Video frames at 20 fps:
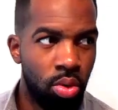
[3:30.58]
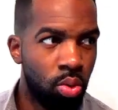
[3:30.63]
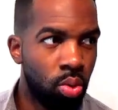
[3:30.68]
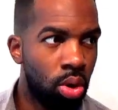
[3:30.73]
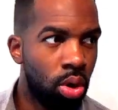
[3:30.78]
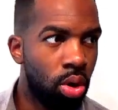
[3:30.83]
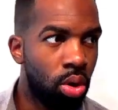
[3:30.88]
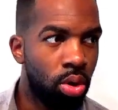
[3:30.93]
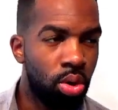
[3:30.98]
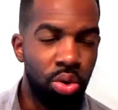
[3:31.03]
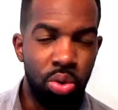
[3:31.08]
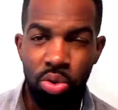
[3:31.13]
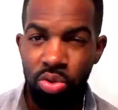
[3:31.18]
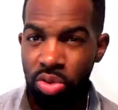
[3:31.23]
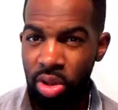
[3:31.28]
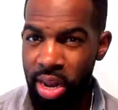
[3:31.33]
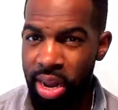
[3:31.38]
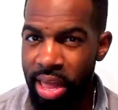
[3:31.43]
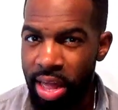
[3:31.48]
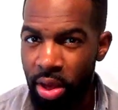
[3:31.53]
Well,
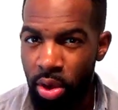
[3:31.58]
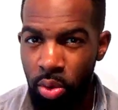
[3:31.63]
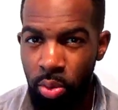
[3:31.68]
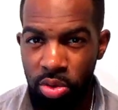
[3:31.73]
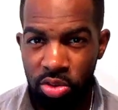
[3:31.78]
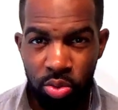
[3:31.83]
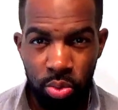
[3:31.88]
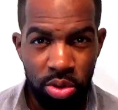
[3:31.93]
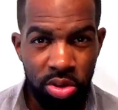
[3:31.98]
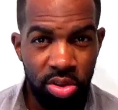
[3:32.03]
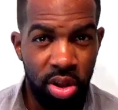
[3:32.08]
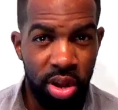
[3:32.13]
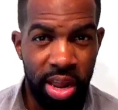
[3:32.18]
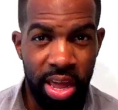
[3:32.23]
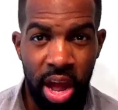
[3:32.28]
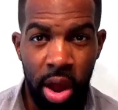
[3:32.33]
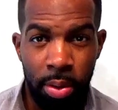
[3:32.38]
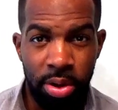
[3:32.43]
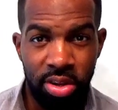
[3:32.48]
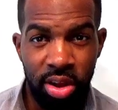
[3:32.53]
who's le? Which le
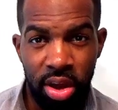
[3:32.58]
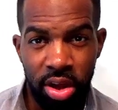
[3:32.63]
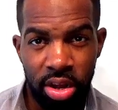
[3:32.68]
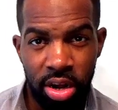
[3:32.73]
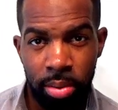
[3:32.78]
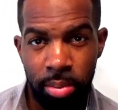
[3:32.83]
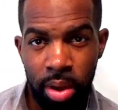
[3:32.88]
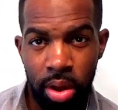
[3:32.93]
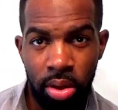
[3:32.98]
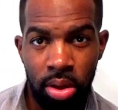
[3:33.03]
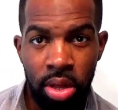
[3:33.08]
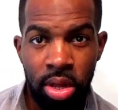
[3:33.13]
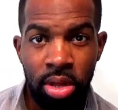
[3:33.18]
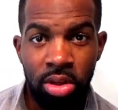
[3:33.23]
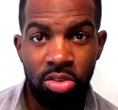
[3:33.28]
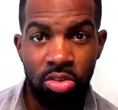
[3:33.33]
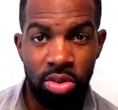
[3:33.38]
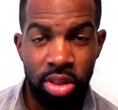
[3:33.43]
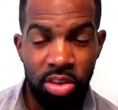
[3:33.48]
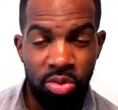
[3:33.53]
are we talking about?
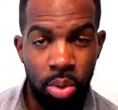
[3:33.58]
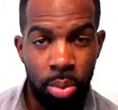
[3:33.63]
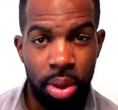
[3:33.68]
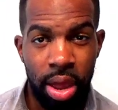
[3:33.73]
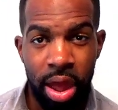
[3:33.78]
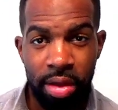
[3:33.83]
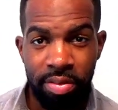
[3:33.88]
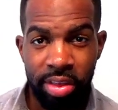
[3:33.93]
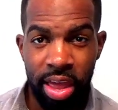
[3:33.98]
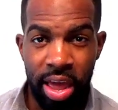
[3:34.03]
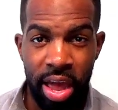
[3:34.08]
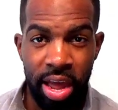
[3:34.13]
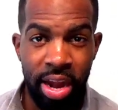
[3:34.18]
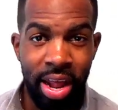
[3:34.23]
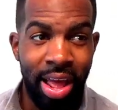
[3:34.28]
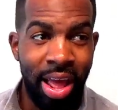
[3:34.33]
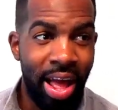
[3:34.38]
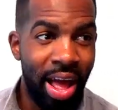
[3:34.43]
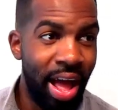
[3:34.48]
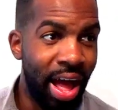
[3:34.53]
So that's what we have to add.
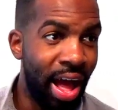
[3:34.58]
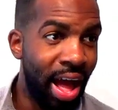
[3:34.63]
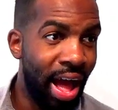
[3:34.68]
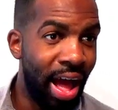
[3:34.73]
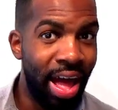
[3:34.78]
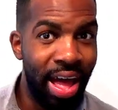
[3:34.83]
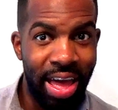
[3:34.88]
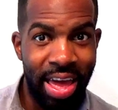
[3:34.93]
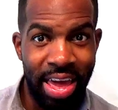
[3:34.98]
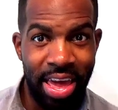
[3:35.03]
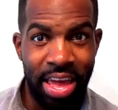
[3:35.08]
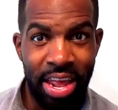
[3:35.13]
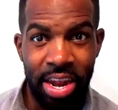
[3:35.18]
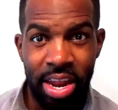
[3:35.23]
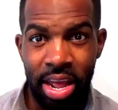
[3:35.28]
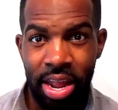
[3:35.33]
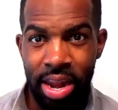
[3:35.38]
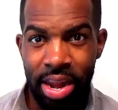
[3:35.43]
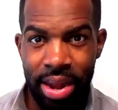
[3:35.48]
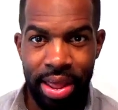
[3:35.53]
A
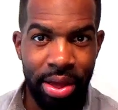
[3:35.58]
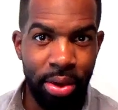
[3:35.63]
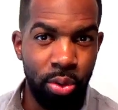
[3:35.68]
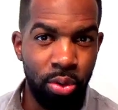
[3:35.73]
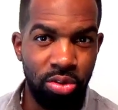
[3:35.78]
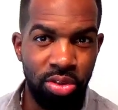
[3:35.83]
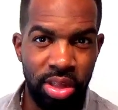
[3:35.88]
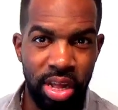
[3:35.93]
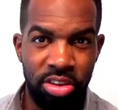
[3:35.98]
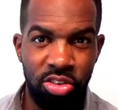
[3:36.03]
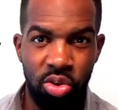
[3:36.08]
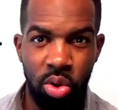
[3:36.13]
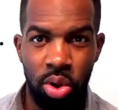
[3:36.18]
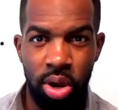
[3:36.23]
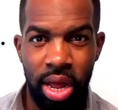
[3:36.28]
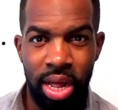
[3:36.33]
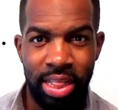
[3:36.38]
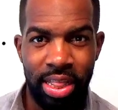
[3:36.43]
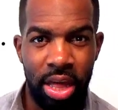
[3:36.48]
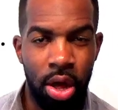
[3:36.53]
él le gusta el
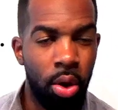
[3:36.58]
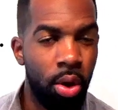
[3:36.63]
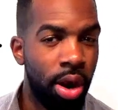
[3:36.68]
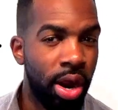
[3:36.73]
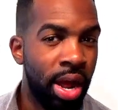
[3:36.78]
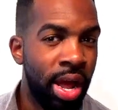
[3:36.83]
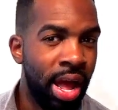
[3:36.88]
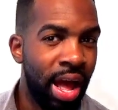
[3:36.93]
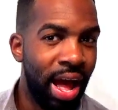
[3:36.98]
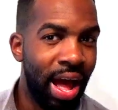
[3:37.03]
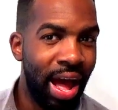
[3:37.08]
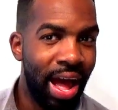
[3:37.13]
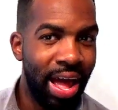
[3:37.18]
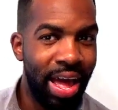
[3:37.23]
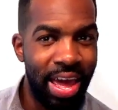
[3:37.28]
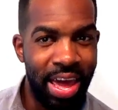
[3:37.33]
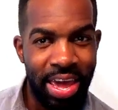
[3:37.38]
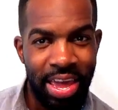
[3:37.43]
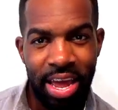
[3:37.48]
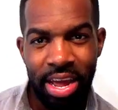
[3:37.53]
chocolate, or a
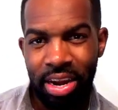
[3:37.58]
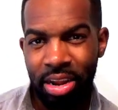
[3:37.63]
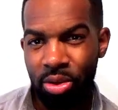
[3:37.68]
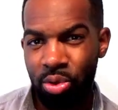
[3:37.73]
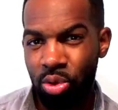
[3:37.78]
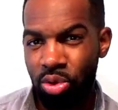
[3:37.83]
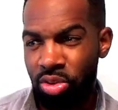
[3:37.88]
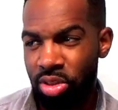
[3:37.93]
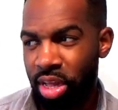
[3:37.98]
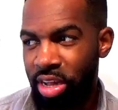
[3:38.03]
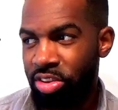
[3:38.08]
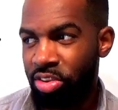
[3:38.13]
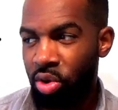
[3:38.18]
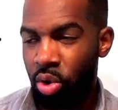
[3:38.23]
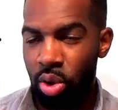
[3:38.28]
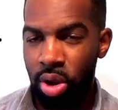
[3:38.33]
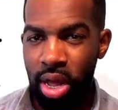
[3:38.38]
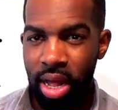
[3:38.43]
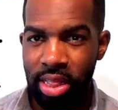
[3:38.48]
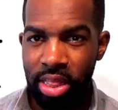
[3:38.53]
ella le gusta el
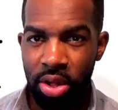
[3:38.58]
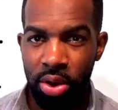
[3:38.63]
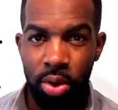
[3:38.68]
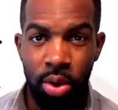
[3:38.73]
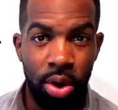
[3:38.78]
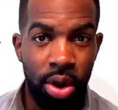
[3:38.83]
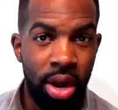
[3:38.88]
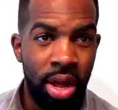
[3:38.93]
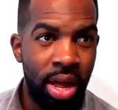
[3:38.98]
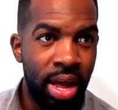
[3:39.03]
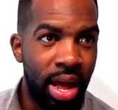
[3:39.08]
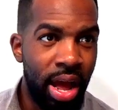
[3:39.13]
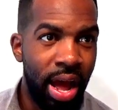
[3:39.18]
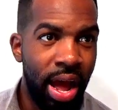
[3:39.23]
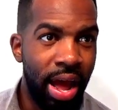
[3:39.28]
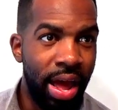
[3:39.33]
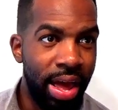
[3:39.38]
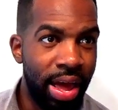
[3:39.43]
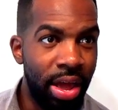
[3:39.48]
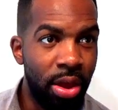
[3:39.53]
chocolate, or
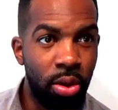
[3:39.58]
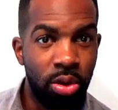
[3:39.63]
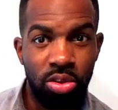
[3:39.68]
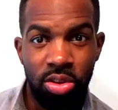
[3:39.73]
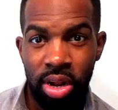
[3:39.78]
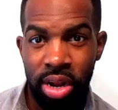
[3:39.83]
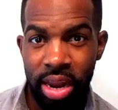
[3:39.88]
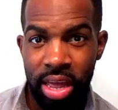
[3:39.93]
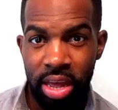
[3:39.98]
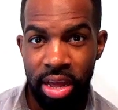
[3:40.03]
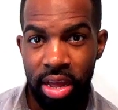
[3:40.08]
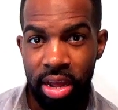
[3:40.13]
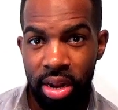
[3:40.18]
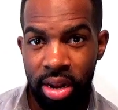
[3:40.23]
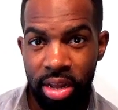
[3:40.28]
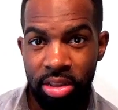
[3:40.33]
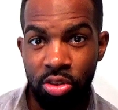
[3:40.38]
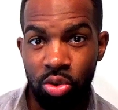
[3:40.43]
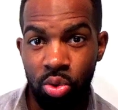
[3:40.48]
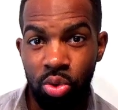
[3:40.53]
a ellos
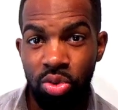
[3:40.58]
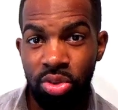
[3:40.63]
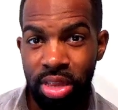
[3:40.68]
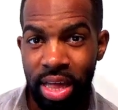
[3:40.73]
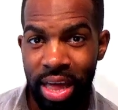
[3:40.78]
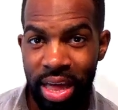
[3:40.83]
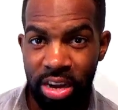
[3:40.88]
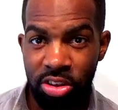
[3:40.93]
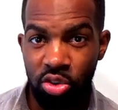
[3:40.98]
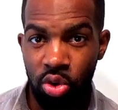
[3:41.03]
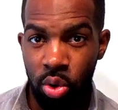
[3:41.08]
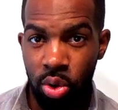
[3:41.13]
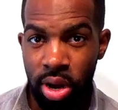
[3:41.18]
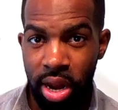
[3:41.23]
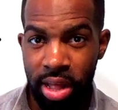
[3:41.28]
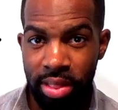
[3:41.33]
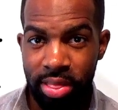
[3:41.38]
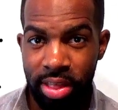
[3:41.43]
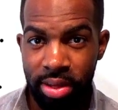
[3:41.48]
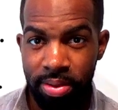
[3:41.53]
les gusta el
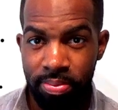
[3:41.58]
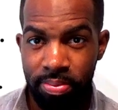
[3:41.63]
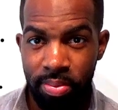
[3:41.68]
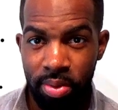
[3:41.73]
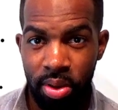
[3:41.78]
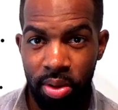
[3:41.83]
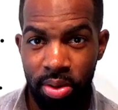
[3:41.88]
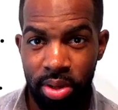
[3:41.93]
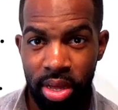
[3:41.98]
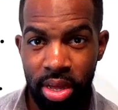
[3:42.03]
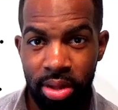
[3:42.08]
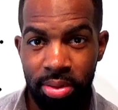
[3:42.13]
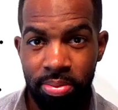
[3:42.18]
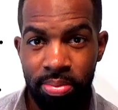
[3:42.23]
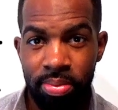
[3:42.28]
chocolate. Okay?